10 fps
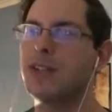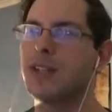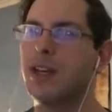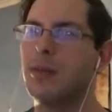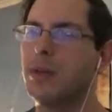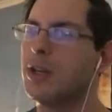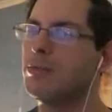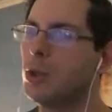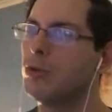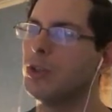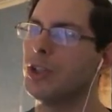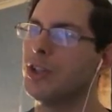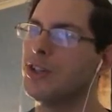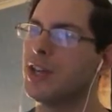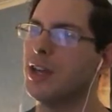to say I'm being a moron and
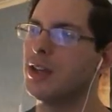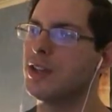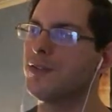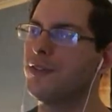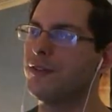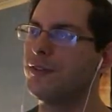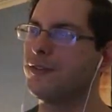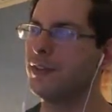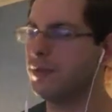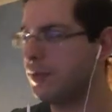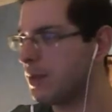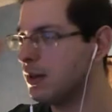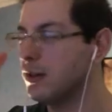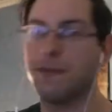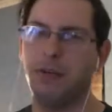could take this
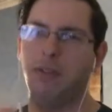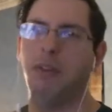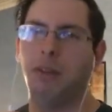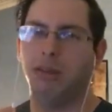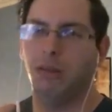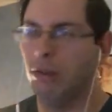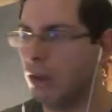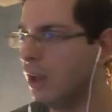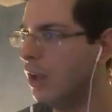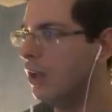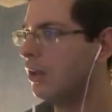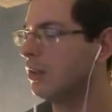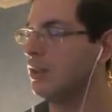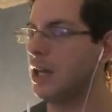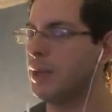flipping
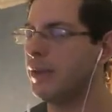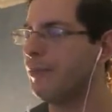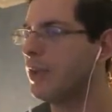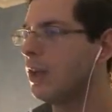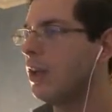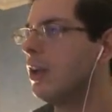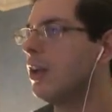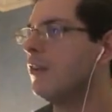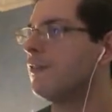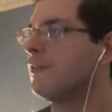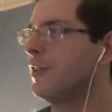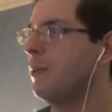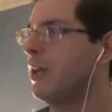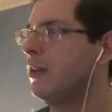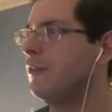
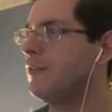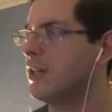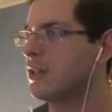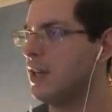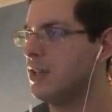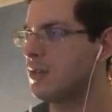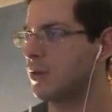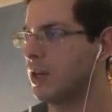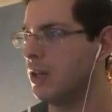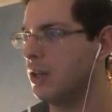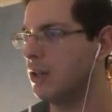first aid spray.